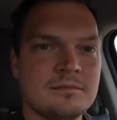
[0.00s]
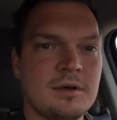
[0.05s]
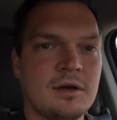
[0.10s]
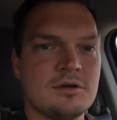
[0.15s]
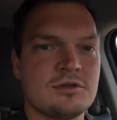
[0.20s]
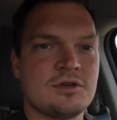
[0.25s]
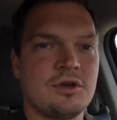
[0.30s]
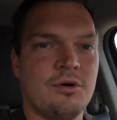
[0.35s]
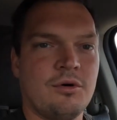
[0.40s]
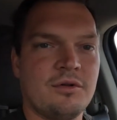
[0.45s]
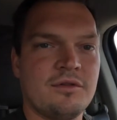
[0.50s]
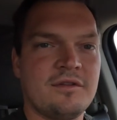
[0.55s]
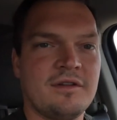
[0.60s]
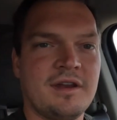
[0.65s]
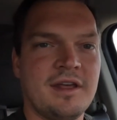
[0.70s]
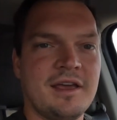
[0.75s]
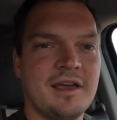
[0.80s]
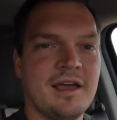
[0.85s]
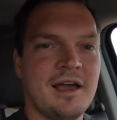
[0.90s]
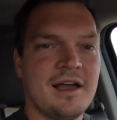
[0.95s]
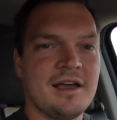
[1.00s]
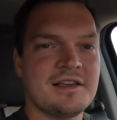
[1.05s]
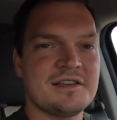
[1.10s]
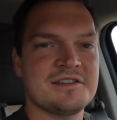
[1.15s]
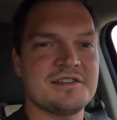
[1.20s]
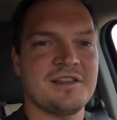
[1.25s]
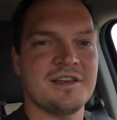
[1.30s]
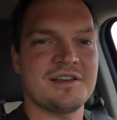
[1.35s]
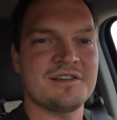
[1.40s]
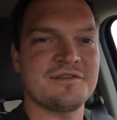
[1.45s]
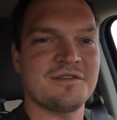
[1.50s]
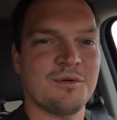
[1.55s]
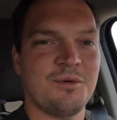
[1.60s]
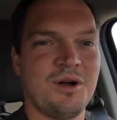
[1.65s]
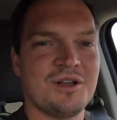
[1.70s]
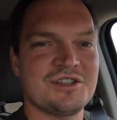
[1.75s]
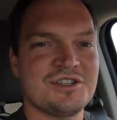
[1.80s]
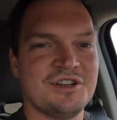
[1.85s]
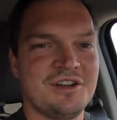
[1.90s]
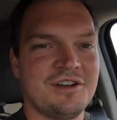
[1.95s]
How's it going today, guys? Thanks for
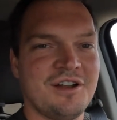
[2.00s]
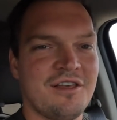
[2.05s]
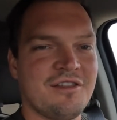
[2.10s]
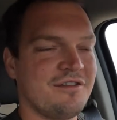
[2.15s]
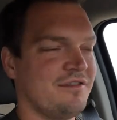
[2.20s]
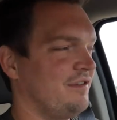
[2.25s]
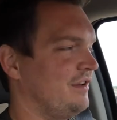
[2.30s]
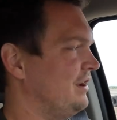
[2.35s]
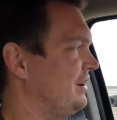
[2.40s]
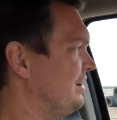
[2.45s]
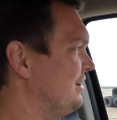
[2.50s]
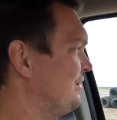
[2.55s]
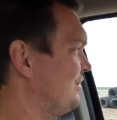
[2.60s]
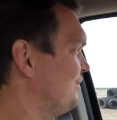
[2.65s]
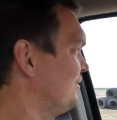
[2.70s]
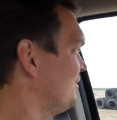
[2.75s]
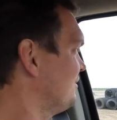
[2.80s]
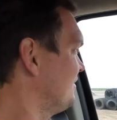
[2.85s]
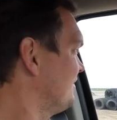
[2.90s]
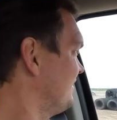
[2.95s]
watching another video.